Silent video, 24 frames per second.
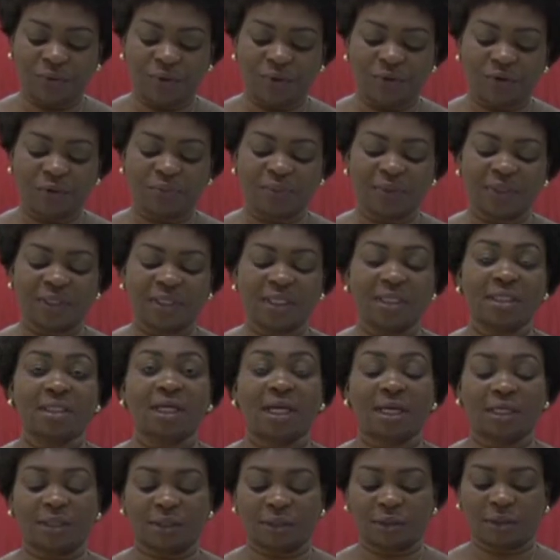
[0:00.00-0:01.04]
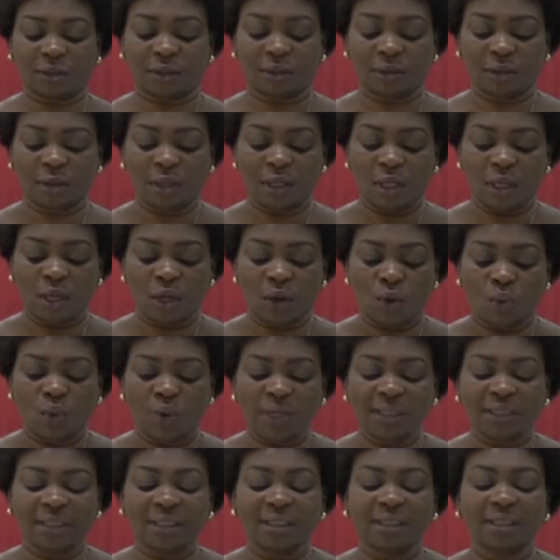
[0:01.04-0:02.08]
representation,
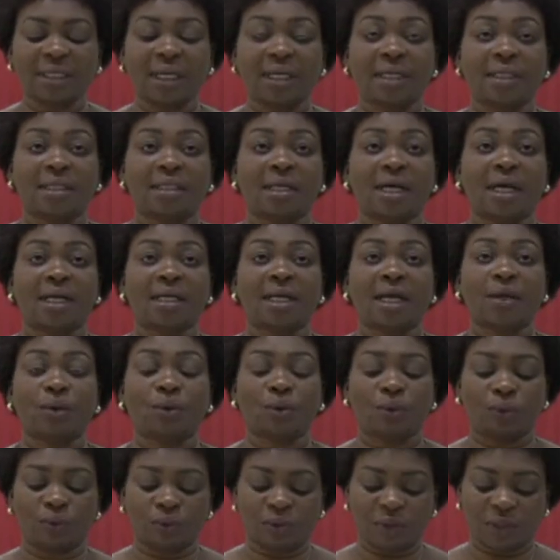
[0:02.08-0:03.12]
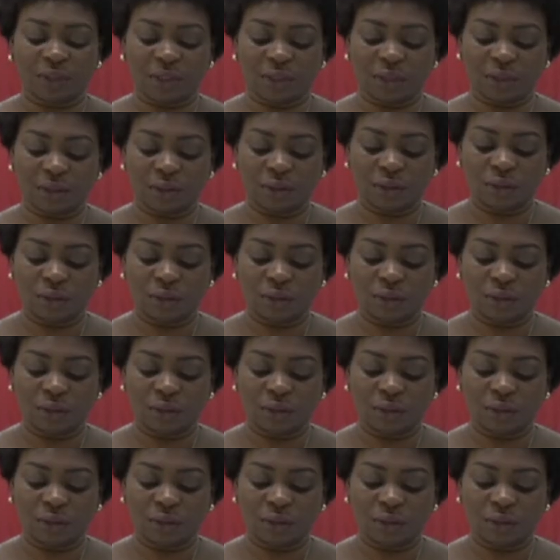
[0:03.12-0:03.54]
once said, and I quote